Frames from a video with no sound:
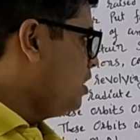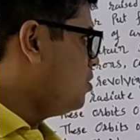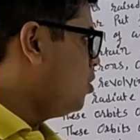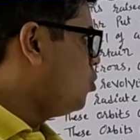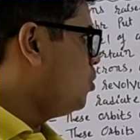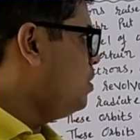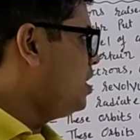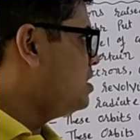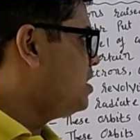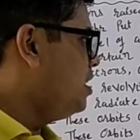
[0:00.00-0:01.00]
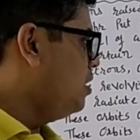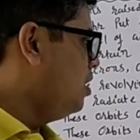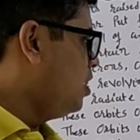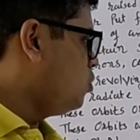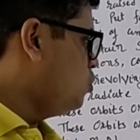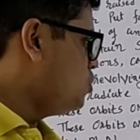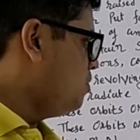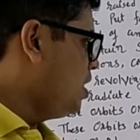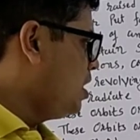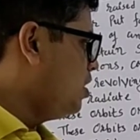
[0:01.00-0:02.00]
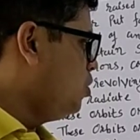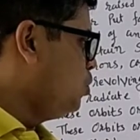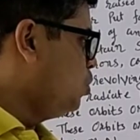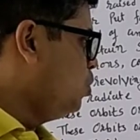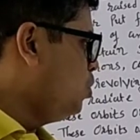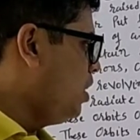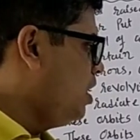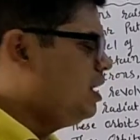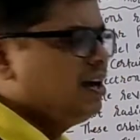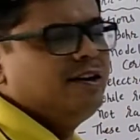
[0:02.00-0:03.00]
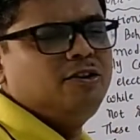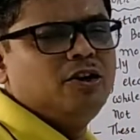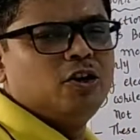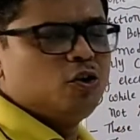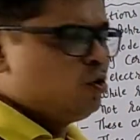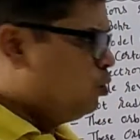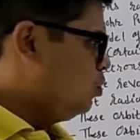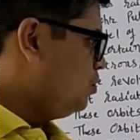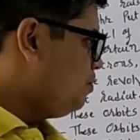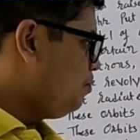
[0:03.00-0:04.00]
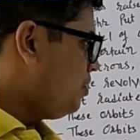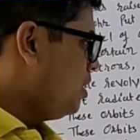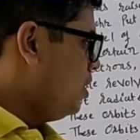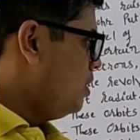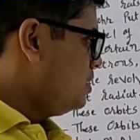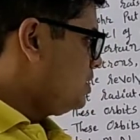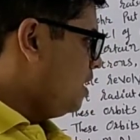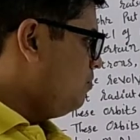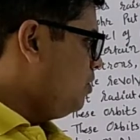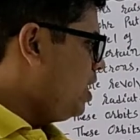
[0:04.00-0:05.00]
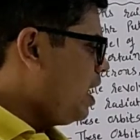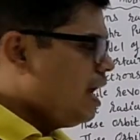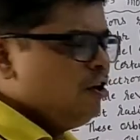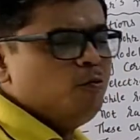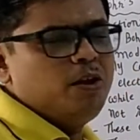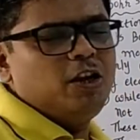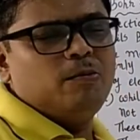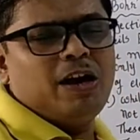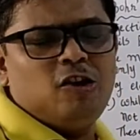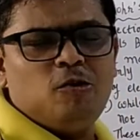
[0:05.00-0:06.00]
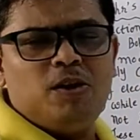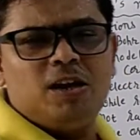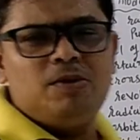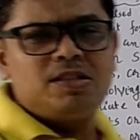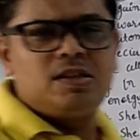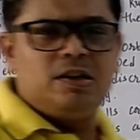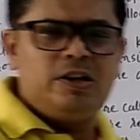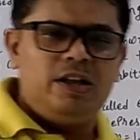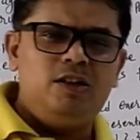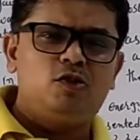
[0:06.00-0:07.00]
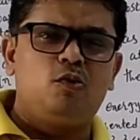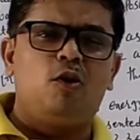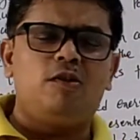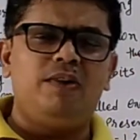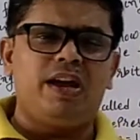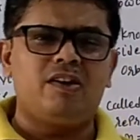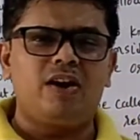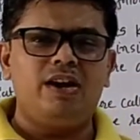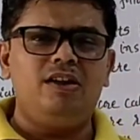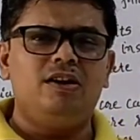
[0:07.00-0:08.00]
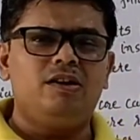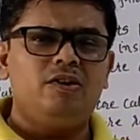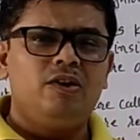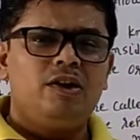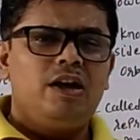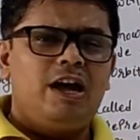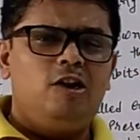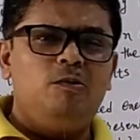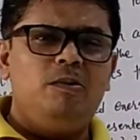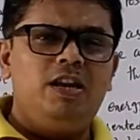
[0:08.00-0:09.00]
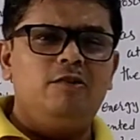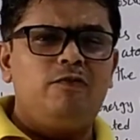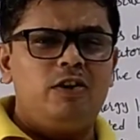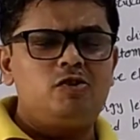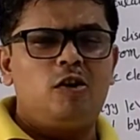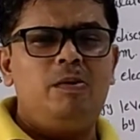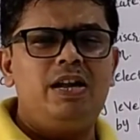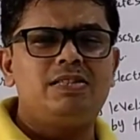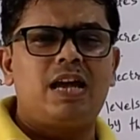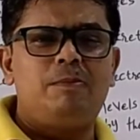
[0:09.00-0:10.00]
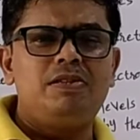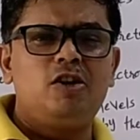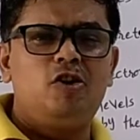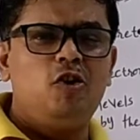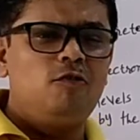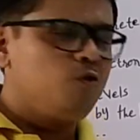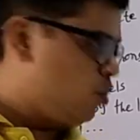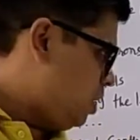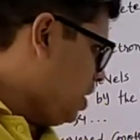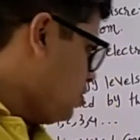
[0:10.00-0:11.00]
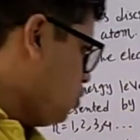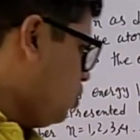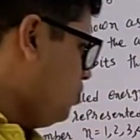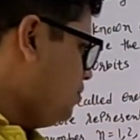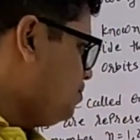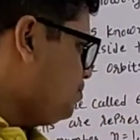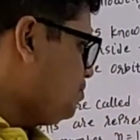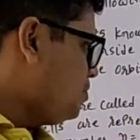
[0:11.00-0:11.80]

And third orbit has 18 electrons. So we are writing 2, 8 and 2. Same way aluminium. Aluminium is 13. So what we can write here? Aluminium first orbit has capacity of 2 electron.